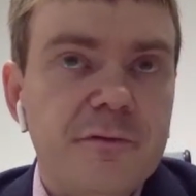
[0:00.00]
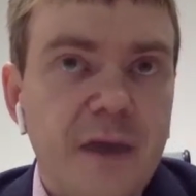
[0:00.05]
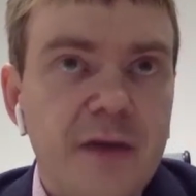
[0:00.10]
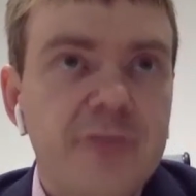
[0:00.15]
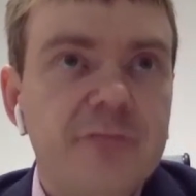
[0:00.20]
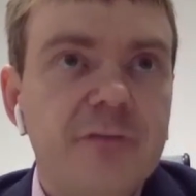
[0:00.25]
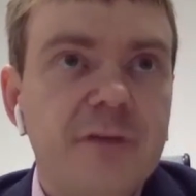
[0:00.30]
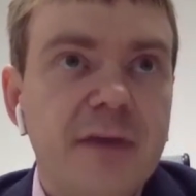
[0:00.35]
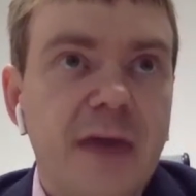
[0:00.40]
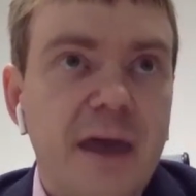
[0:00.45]

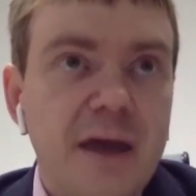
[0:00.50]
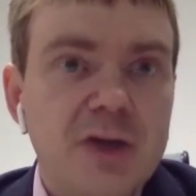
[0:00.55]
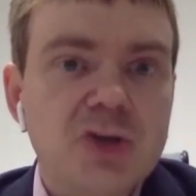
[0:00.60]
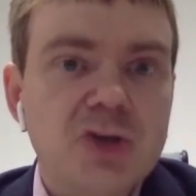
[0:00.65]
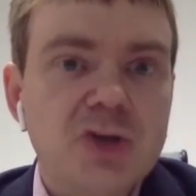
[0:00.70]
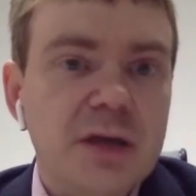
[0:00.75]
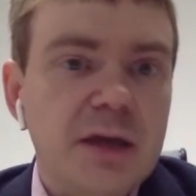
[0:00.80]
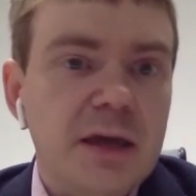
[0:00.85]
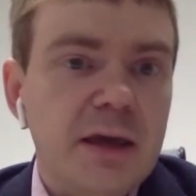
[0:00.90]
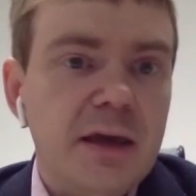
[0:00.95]
fact that
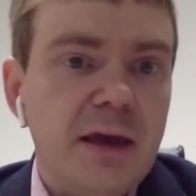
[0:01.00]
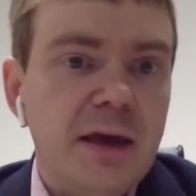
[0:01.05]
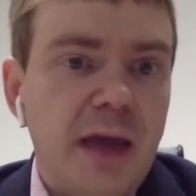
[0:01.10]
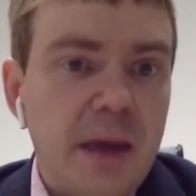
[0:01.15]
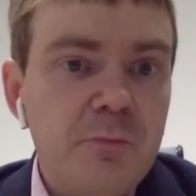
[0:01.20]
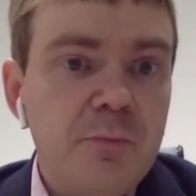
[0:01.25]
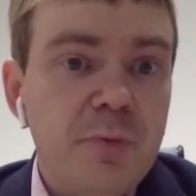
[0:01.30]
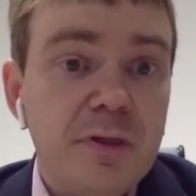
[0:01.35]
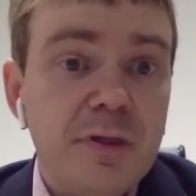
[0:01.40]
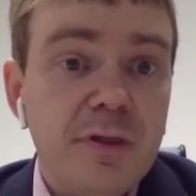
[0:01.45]
actually
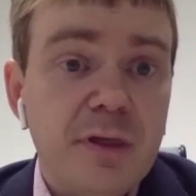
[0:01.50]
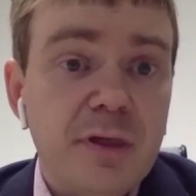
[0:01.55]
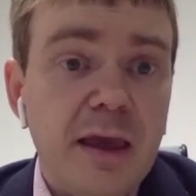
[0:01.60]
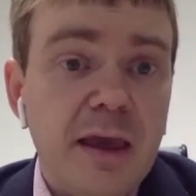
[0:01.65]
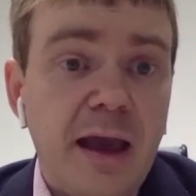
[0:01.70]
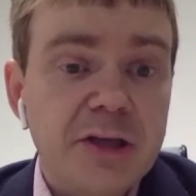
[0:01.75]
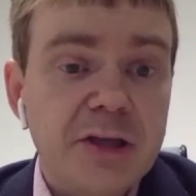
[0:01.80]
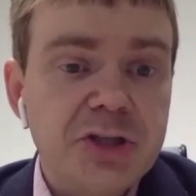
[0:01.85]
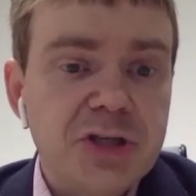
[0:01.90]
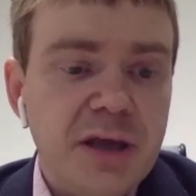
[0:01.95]

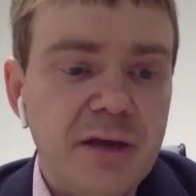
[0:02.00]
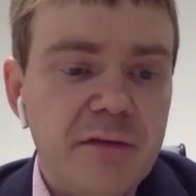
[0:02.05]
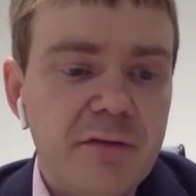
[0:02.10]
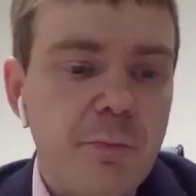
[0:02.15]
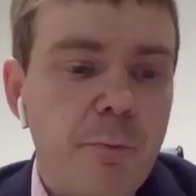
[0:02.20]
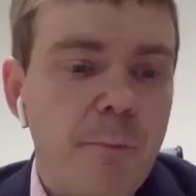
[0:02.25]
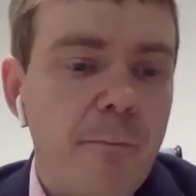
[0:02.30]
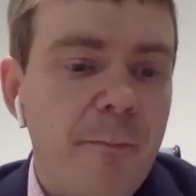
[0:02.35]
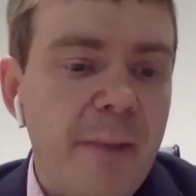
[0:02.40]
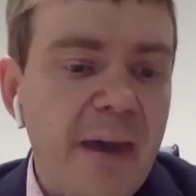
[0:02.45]
MPC
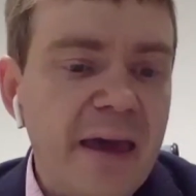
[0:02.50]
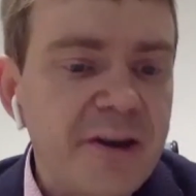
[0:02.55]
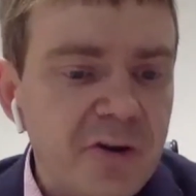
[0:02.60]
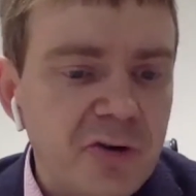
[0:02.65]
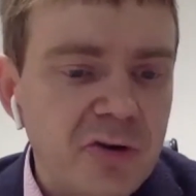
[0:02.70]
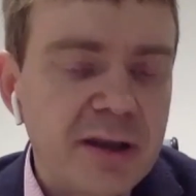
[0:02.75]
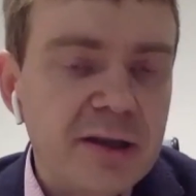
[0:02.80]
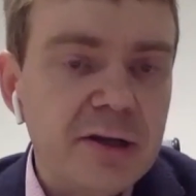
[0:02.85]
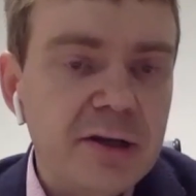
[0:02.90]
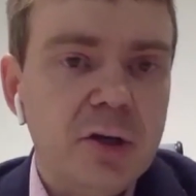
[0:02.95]
achieves
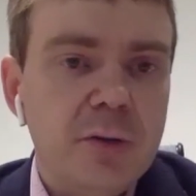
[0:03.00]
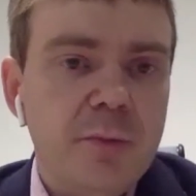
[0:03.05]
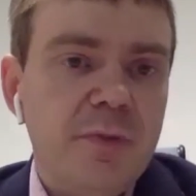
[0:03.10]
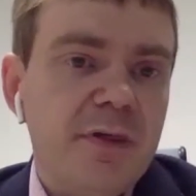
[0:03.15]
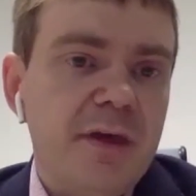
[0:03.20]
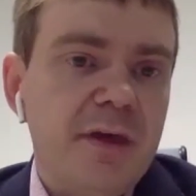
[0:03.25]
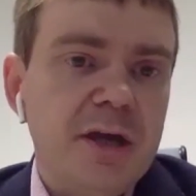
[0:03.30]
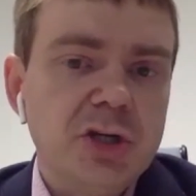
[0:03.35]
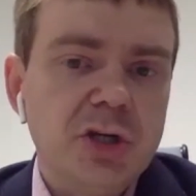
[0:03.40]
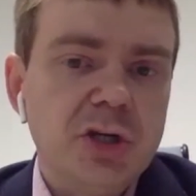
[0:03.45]
better
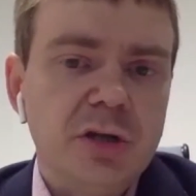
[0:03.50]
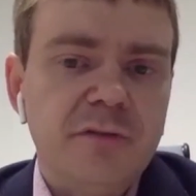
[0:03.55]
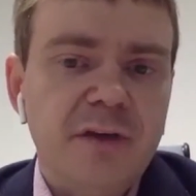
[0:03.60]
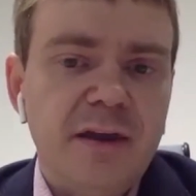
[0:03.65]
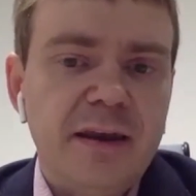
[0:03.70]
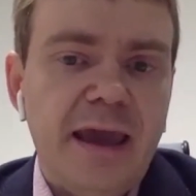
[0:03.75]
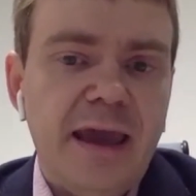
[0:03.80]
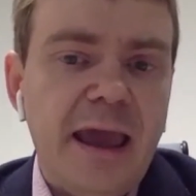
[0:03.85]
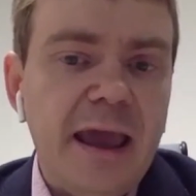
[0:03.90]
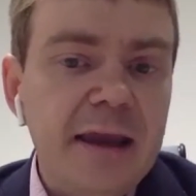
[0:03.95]
anonymization
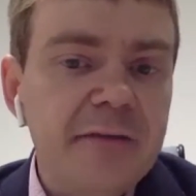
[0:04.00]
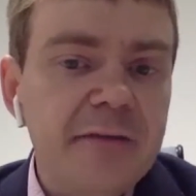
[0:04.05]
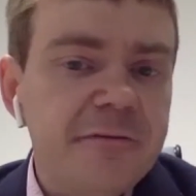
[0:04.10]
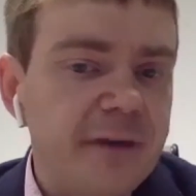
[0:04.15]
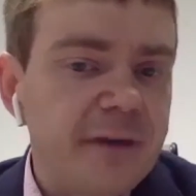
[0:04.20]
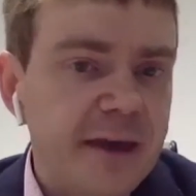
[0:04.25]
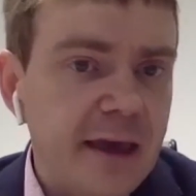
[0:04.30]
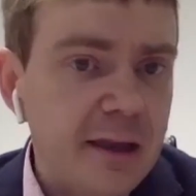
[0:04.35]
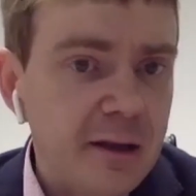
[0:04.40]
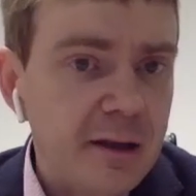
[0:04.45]
than
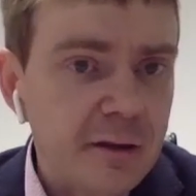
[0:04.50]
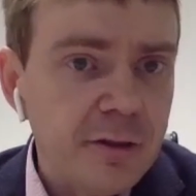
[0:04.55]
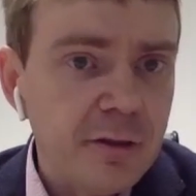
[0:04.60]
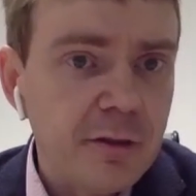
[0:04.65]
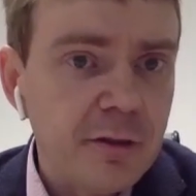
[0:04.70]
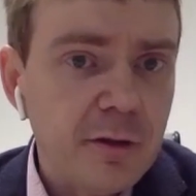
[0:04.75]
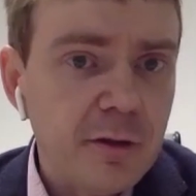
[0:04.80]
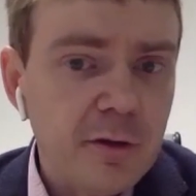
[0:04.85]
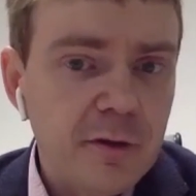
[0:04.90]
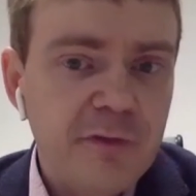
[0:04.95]
anything else
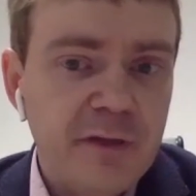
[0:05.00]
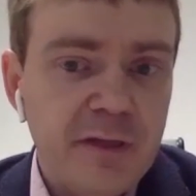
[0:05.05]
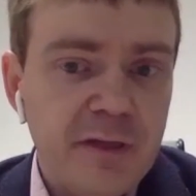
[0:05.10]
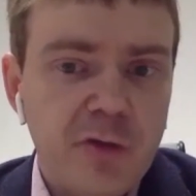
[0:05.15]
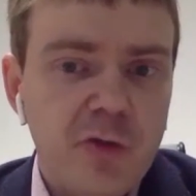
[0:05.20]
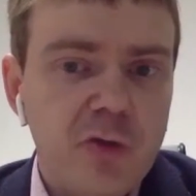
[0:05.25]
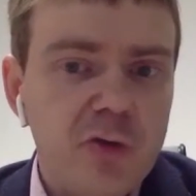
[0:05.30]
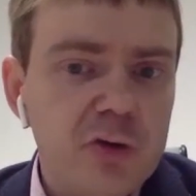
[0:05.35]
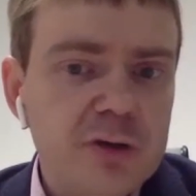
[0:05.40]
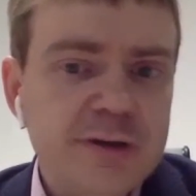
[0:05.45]

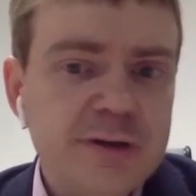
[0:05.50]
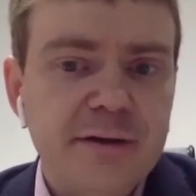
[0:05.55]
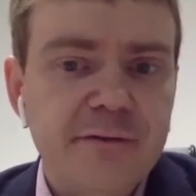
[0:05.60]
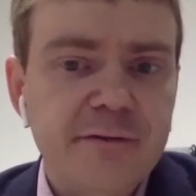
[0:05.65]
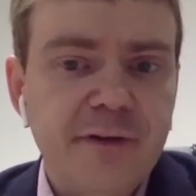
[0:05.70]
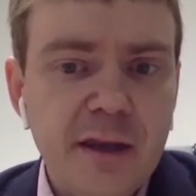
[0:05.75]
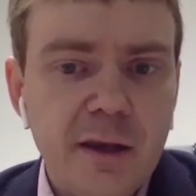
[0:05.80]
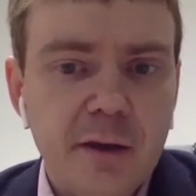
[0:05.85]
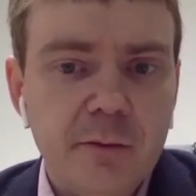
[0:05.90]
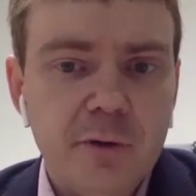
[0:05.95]
that's currently
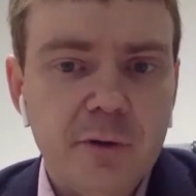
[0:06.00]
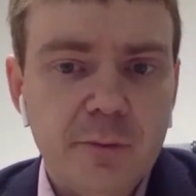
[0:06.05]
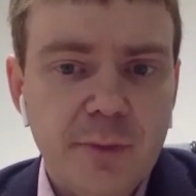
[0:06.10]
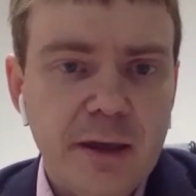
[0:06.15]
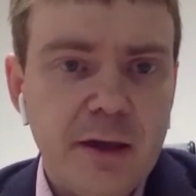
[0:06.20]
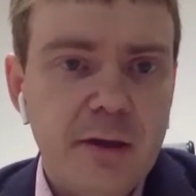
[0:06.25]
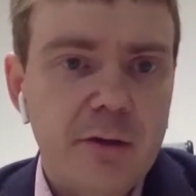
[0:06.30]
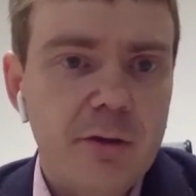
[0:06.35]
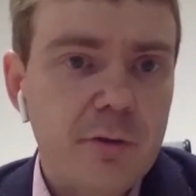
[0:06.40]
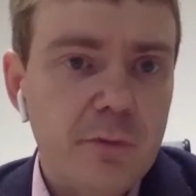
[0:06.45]
available,
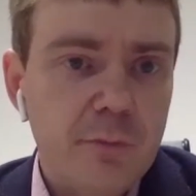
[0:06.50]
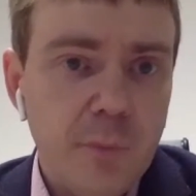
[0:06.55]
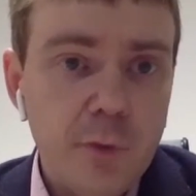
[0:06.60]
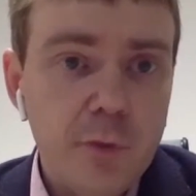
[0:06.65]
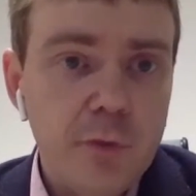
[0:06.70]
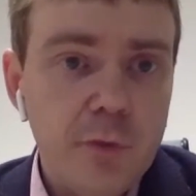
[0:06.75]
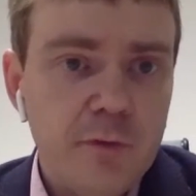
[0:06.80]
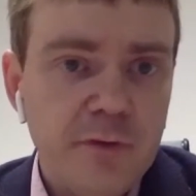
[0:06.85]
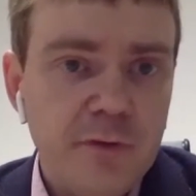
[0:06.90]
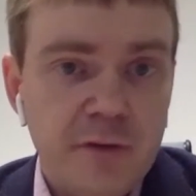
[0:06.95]
because
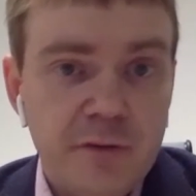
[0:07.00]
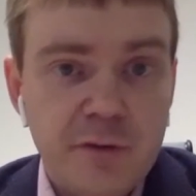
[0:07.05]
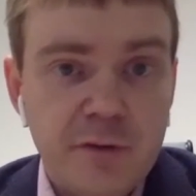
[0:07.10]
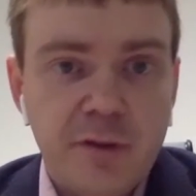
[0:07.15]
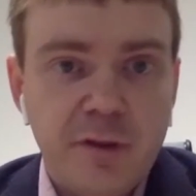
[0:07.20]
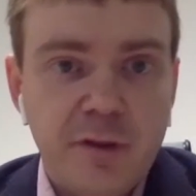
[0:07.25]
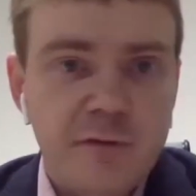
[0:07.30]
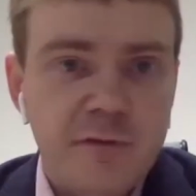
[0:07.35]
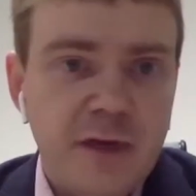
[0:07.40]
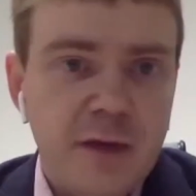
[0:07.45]
most of the other
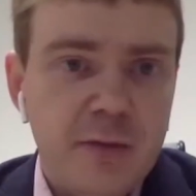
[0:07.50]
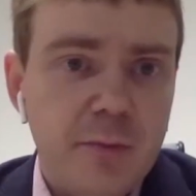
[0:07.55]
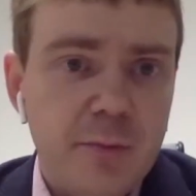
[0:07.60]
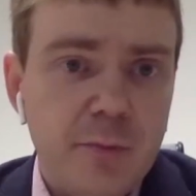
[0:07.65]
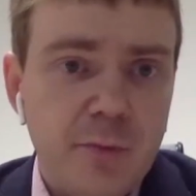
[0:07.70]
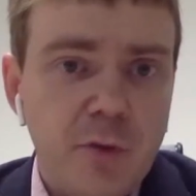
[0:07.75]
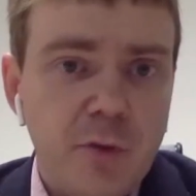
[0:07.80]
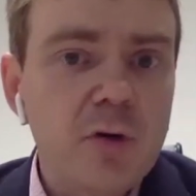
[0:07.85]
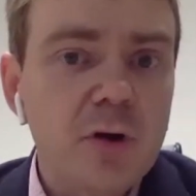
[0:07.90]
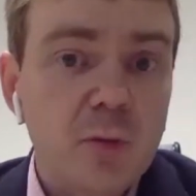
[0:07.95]
stuff can
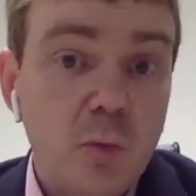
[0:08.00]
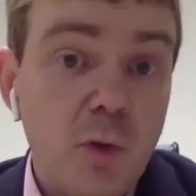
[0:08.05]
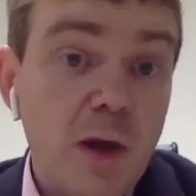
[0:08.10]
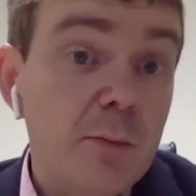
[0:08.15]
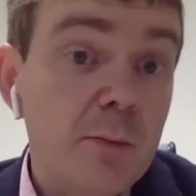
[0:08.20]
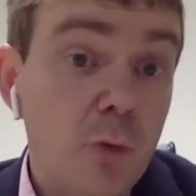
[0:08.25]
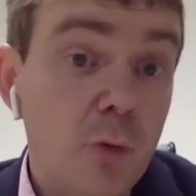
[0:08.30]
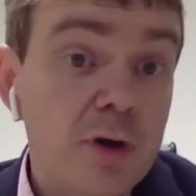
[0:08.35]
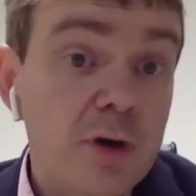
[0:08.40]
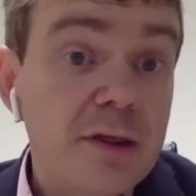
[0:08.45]
be broken
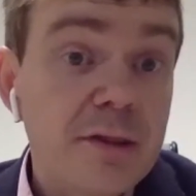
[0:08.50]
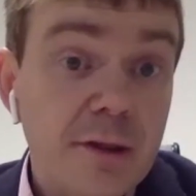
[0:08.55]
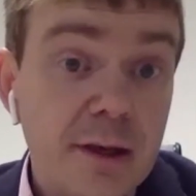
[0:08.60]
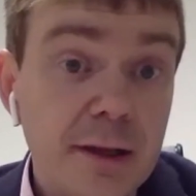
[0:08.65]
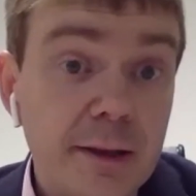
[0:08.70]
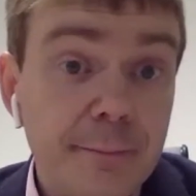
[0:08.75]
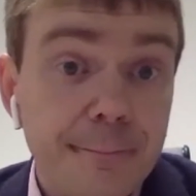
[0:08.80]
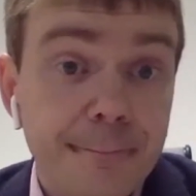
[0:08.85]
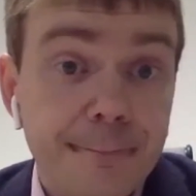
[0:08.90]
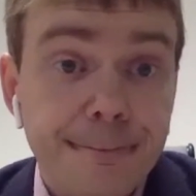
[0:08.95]
way more
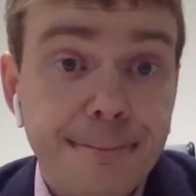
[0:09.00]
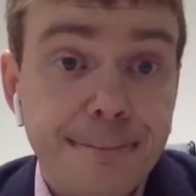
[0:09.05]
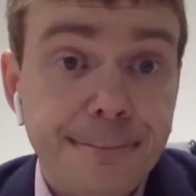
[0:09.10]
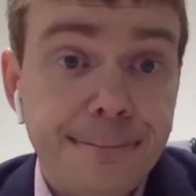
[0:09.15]
easily.